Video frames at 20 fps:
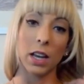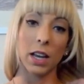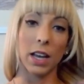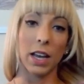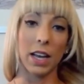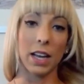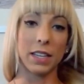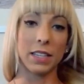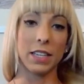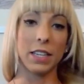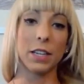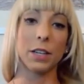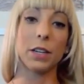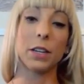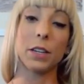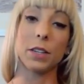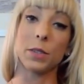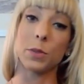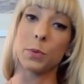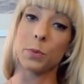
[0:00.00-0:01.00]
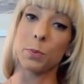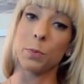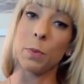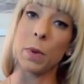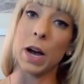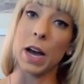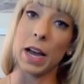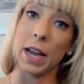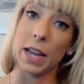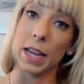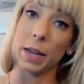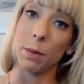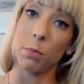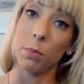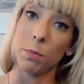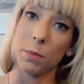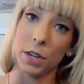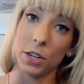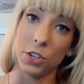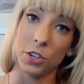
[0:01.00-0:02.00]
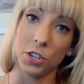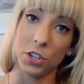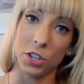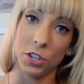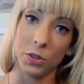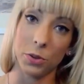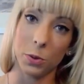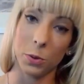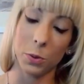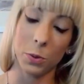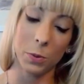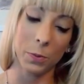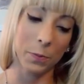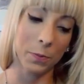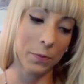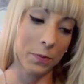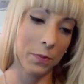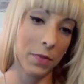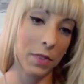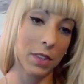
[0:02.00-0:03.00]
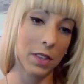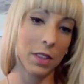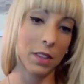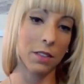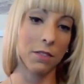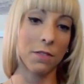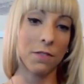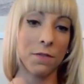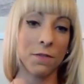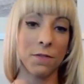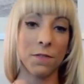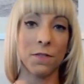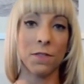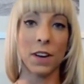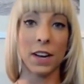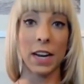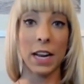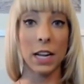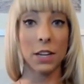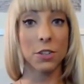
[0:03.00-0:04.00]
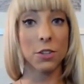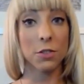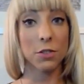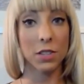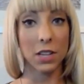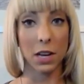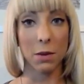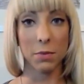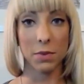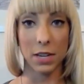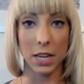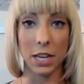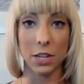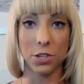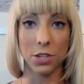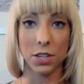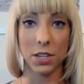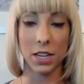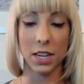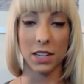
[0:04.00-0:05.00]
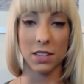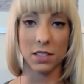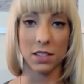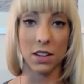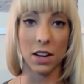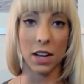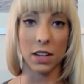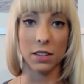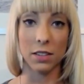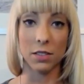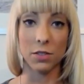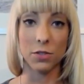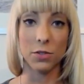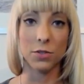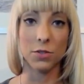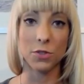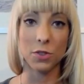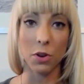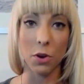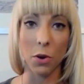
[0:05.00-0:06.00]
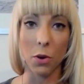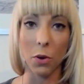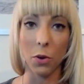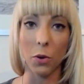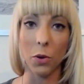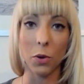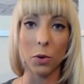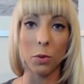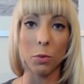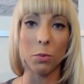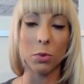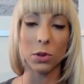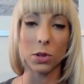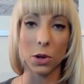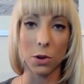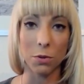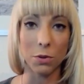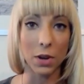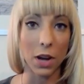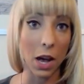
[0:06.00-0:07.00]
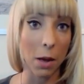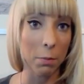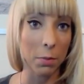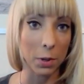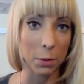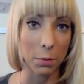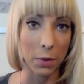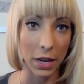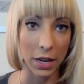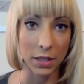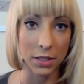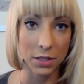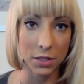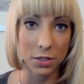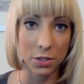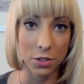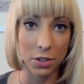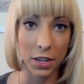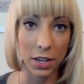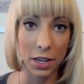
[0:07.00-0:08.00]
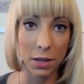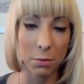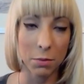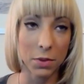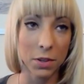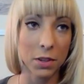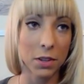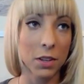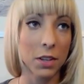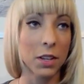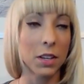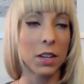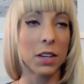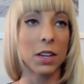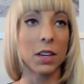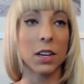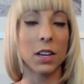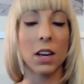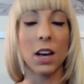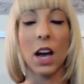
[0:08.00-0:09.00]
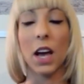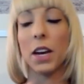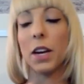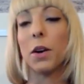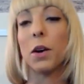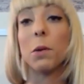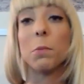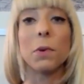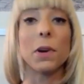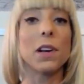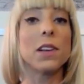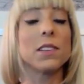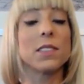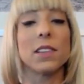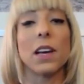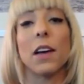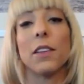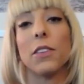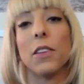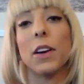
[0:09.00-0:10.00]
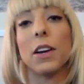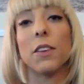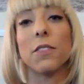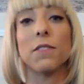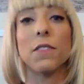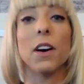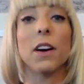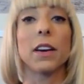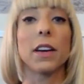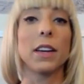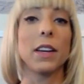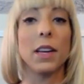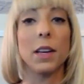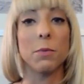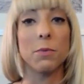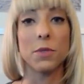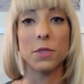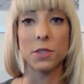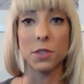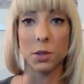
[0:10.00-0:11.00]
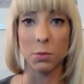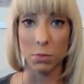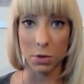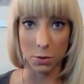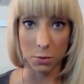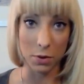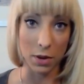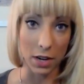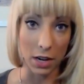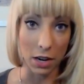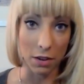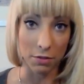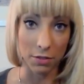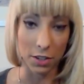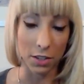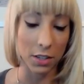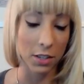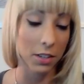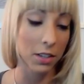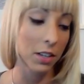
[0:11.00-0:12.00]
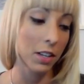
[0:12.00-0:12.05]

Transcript: And here's my issue. Financial domination has gotten so blown up in mainstream. I know I'm gonna sound like a fucking hipster, but whatever.